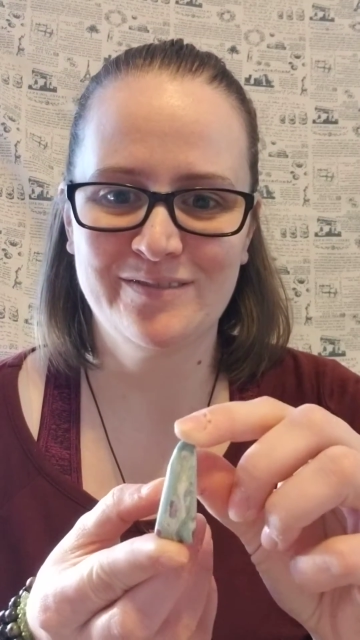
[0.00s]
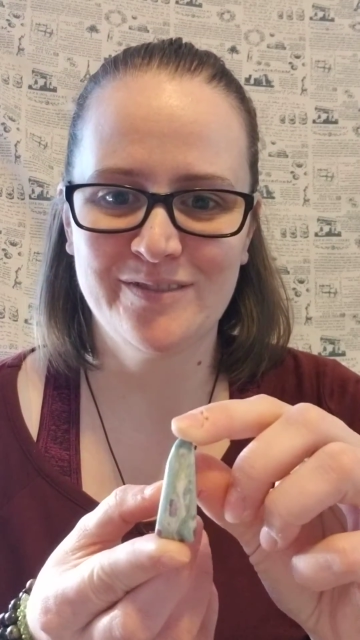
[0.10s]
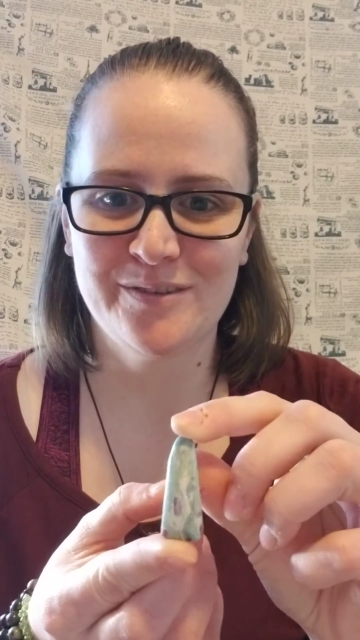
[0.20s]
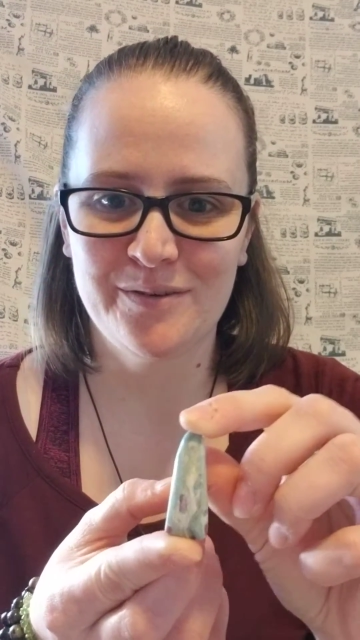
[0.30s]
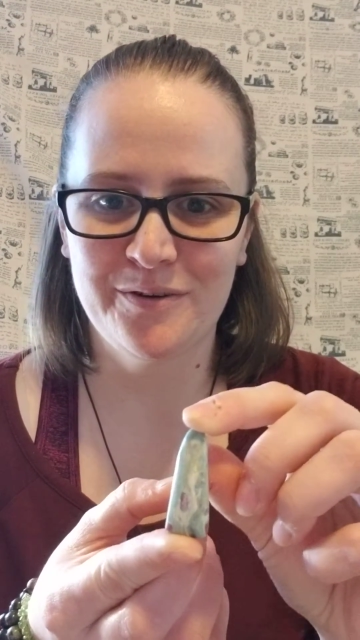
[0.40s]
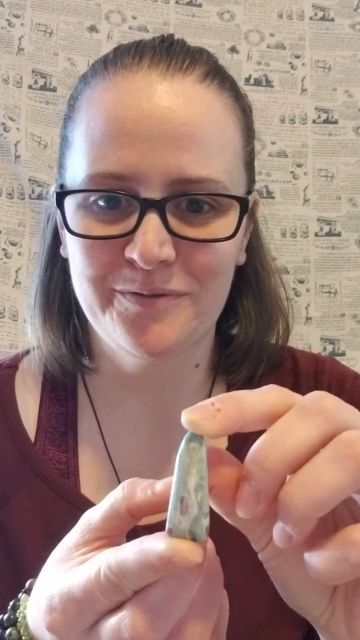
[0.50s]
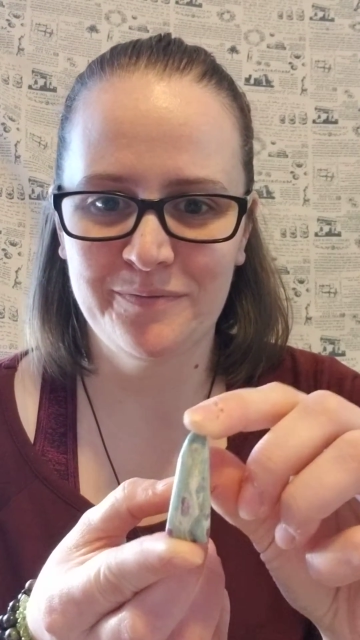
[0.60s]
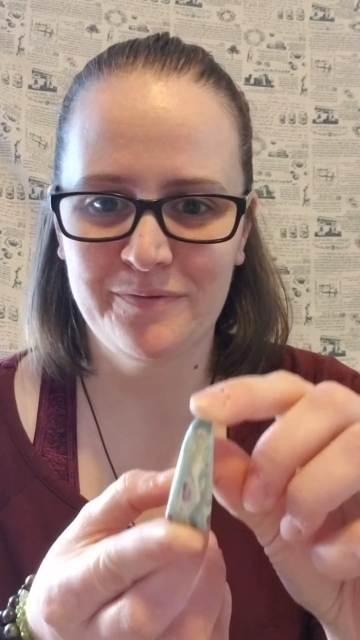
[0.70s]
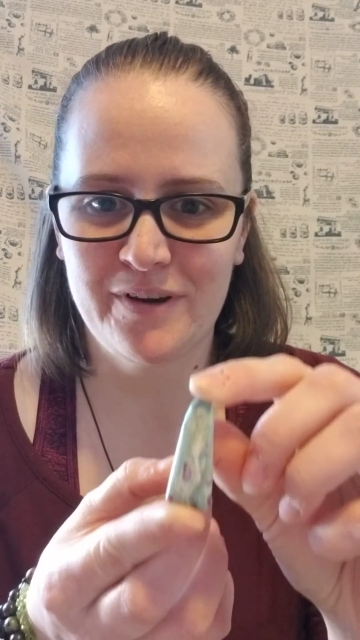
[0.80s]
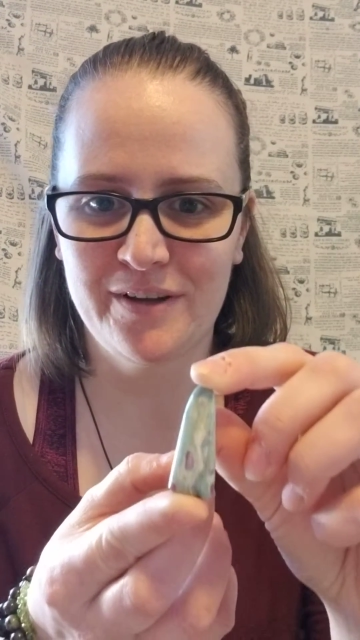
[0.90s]
So,
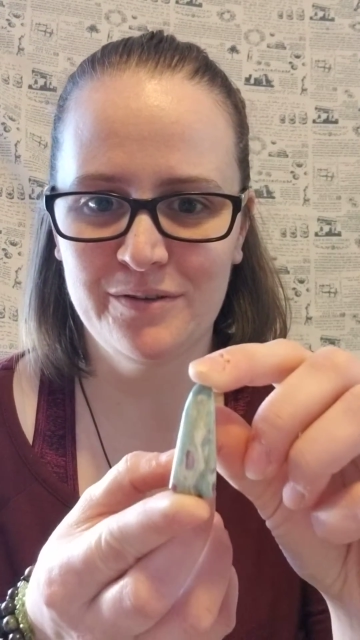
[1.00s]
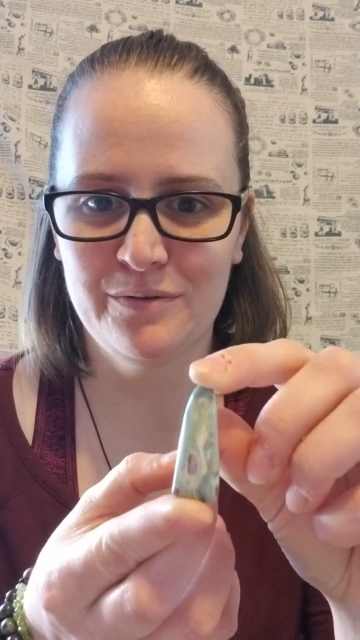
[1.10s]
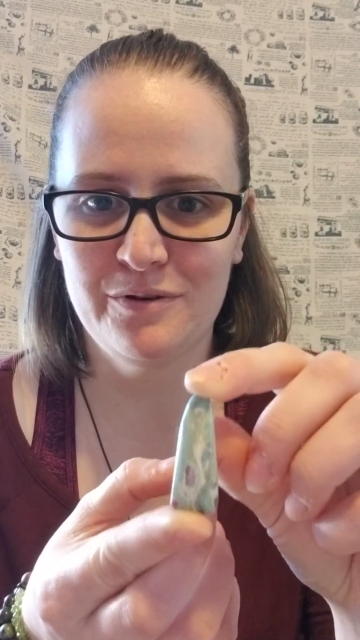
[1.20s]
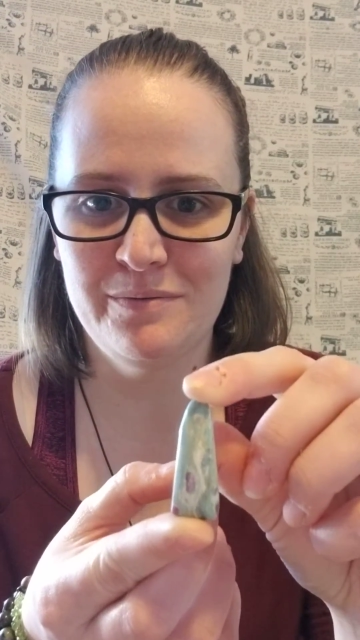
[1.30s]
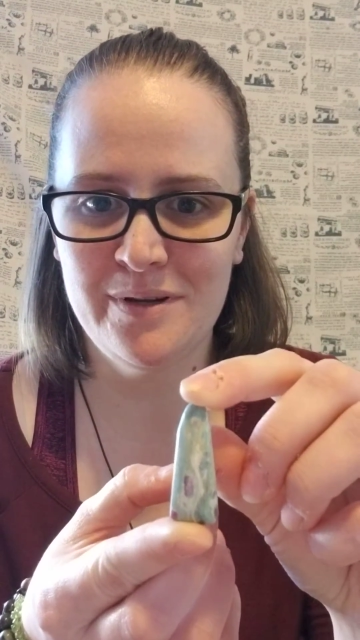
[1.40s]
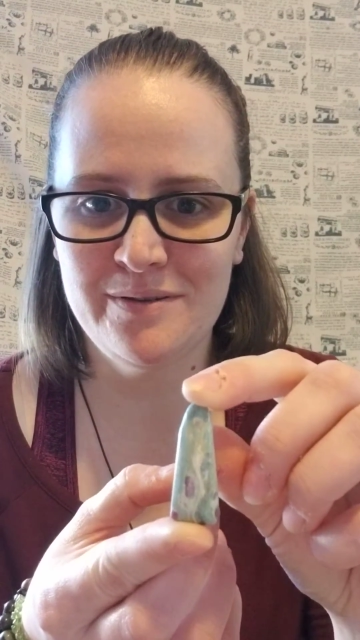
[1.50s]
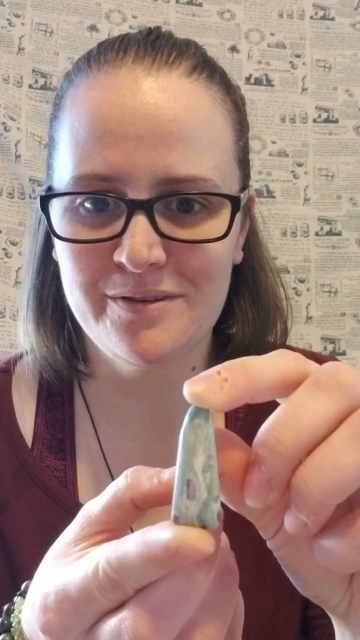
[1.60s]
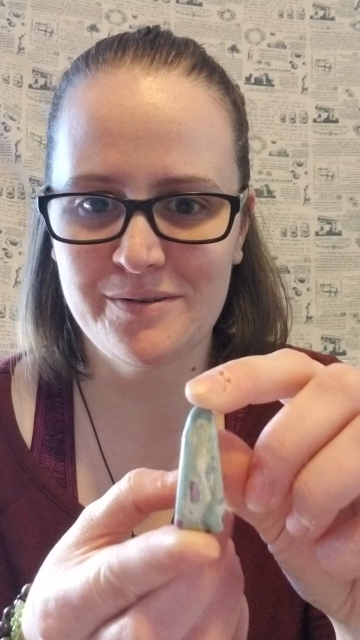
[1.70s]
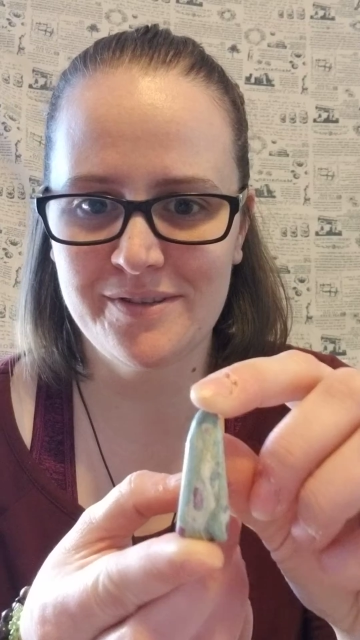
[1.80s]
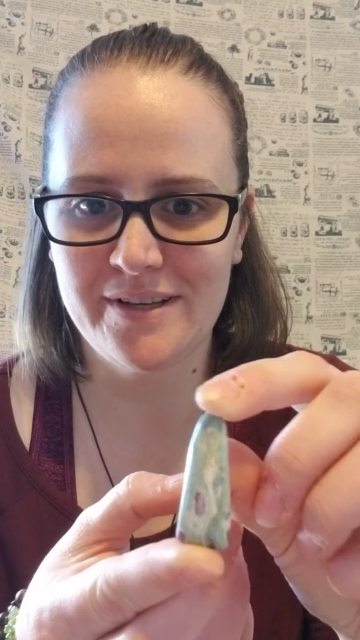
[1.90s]
got the ruby and
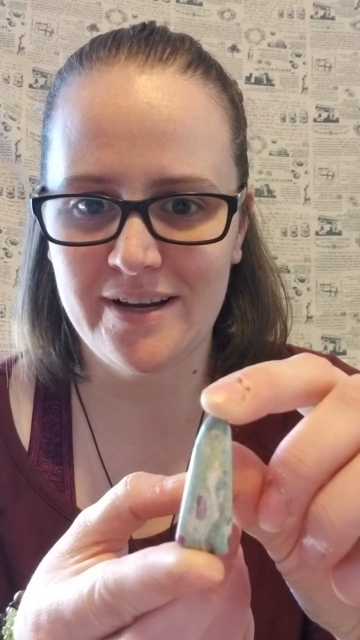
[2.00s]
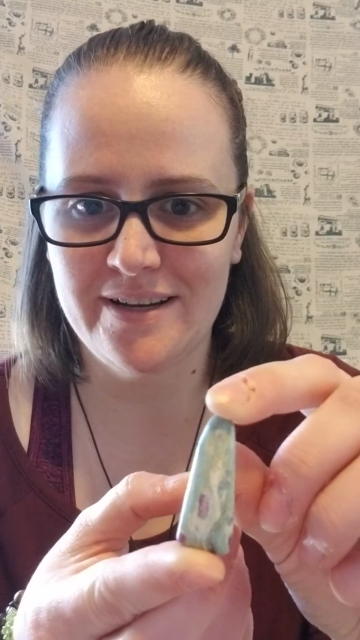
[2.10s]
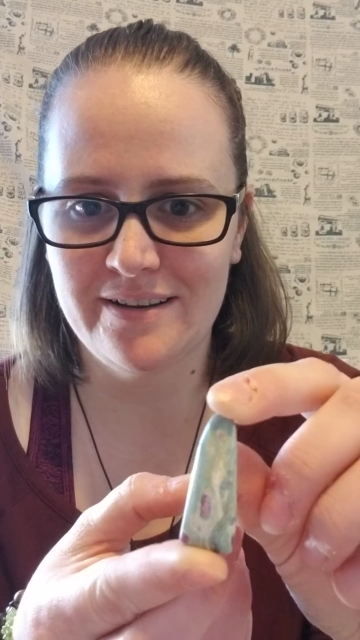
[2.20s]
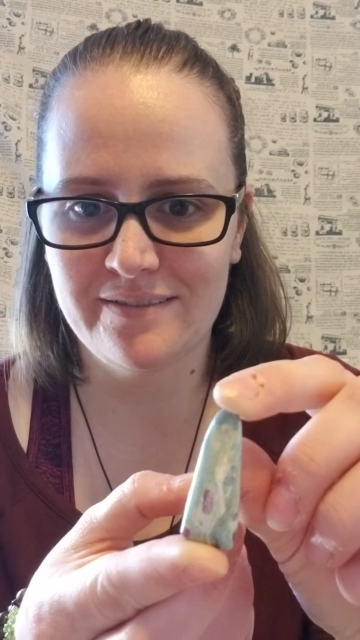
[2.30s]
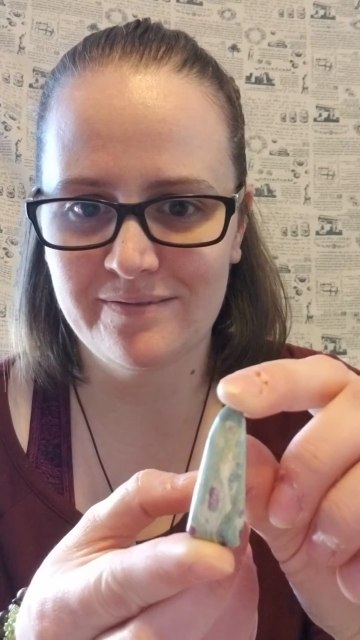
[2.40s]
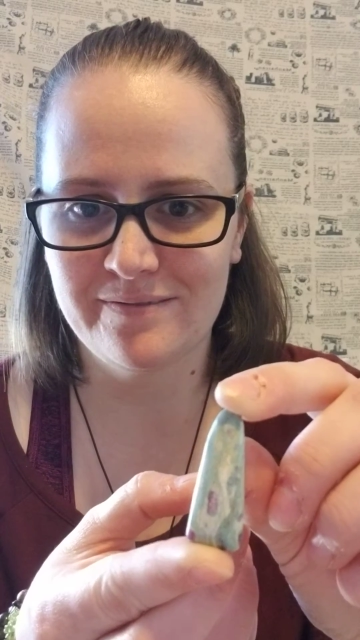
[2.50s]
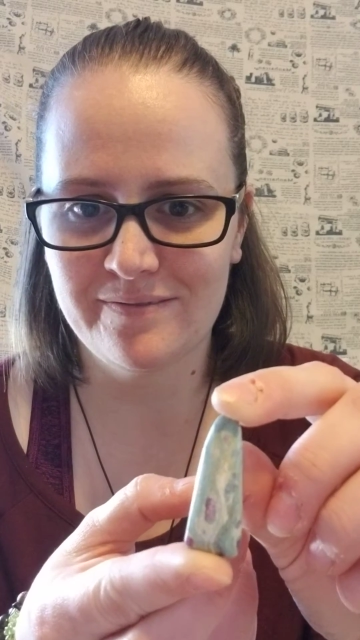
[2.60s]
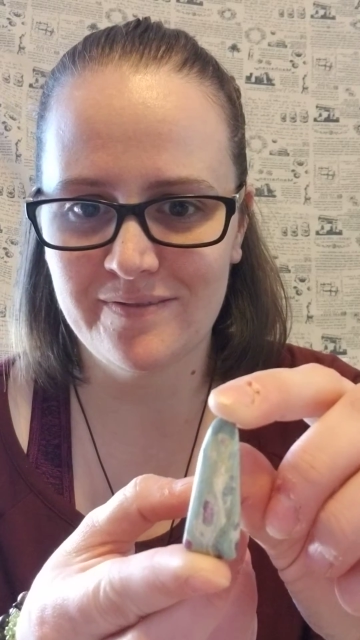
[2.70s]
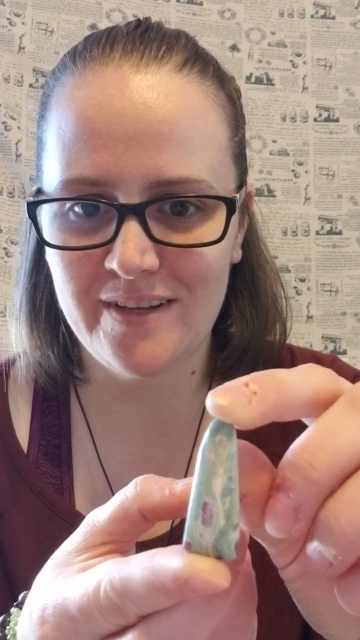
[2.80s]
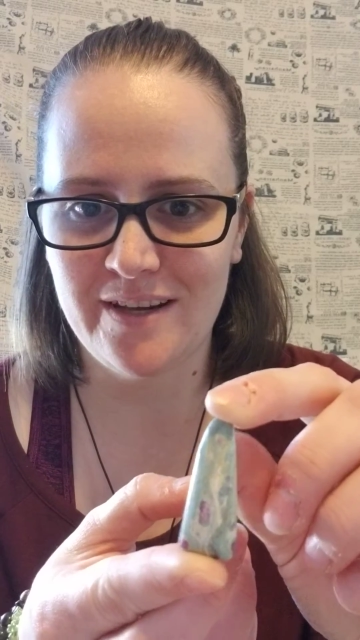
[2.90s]
zoisite
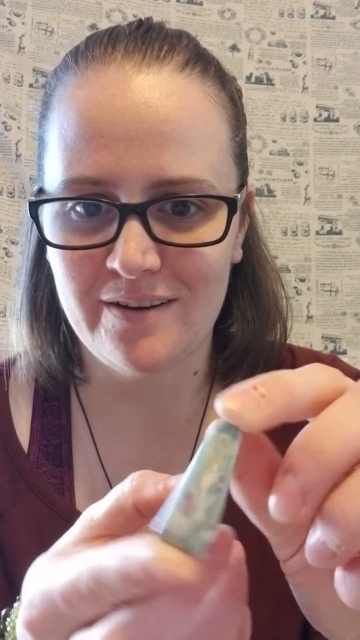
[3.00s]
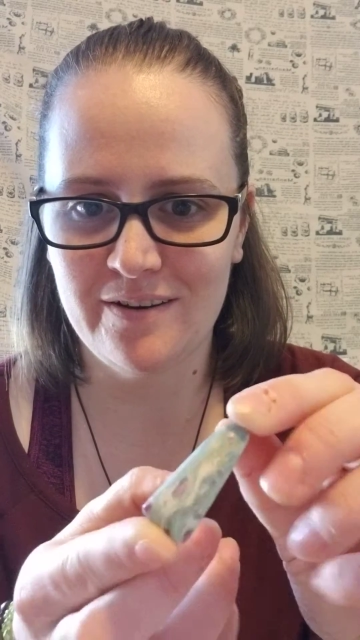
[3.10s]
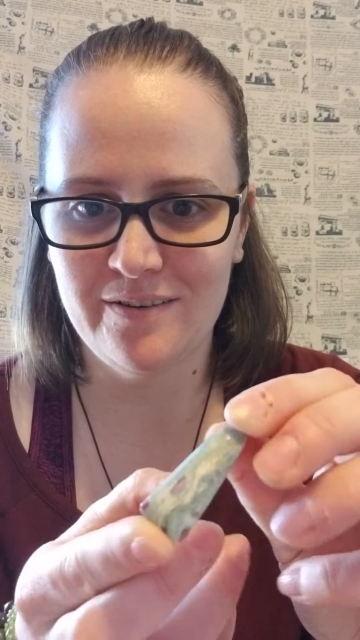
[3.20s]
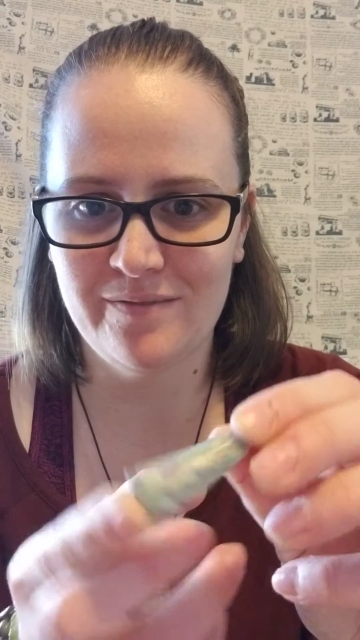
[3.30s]
here.